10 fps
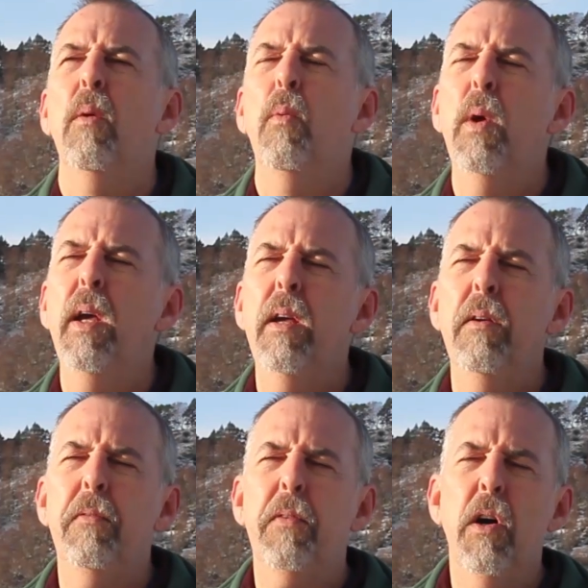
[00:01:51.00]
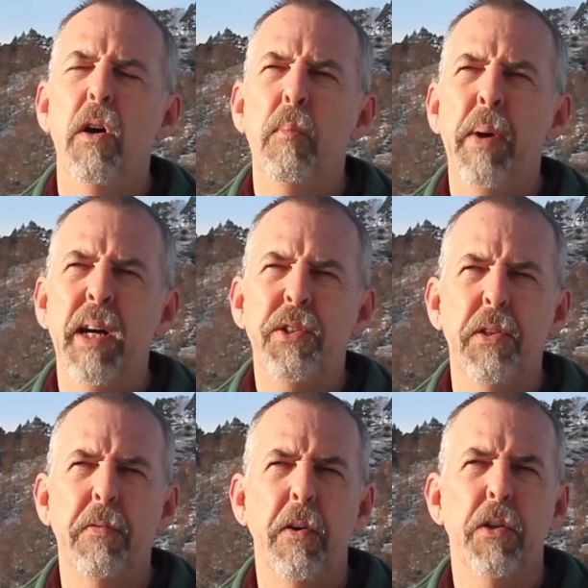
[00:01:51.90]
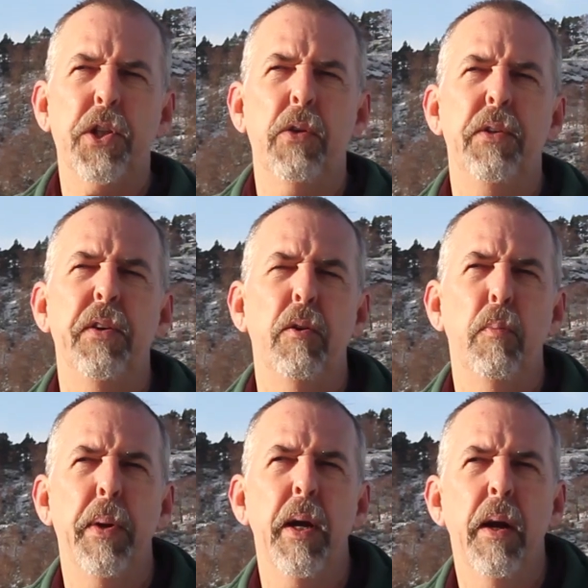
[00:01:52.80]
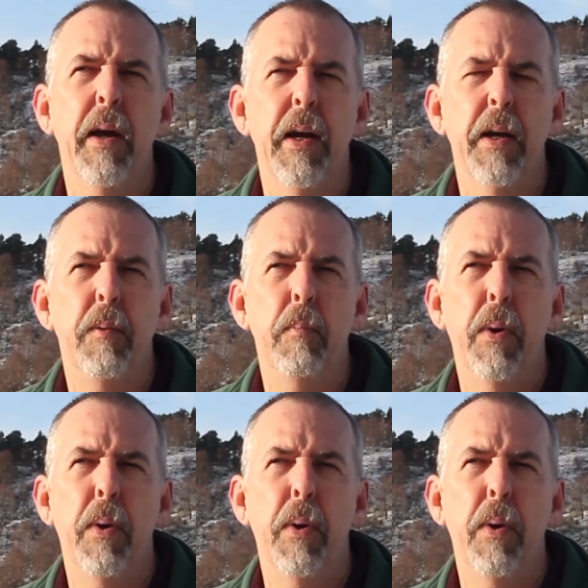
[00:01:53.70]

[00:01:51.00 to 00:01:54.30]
We've gotten past the first critical period,